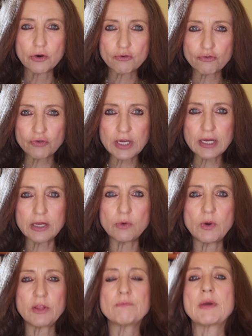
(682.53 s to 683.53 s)
really
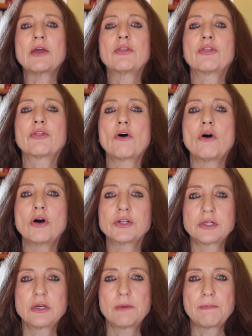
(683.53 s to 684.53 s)
with my thought